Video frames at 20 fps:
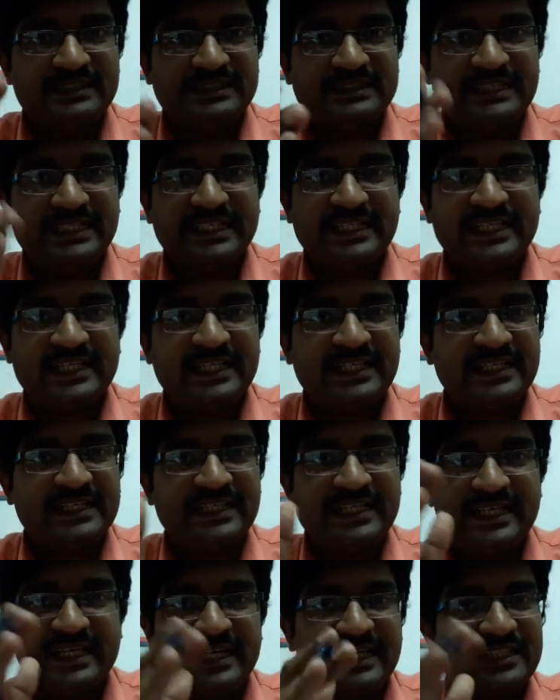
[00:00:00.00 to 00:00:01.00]
Chicken
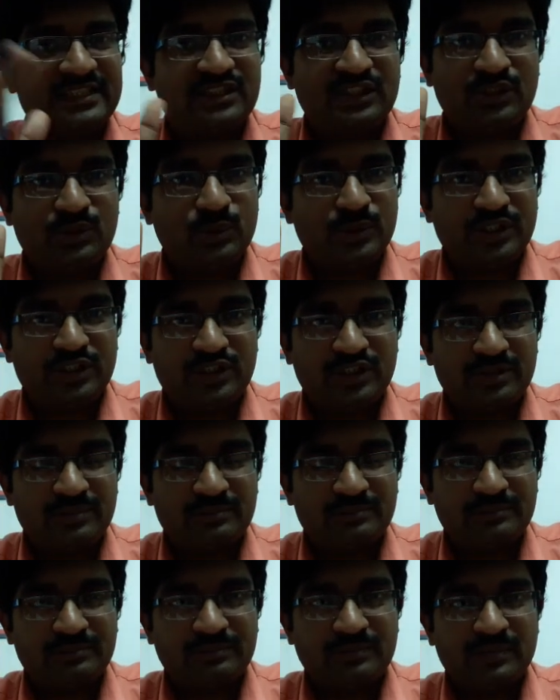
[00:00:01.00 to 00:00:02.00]
and egg situation.
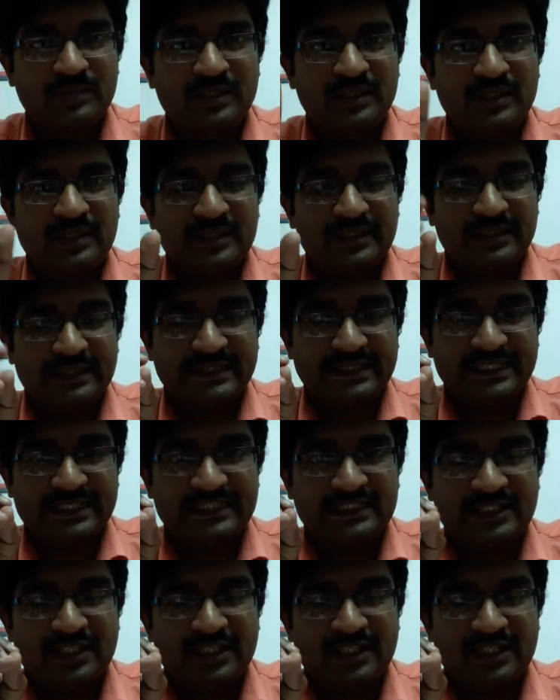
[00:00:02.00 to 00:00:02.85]
There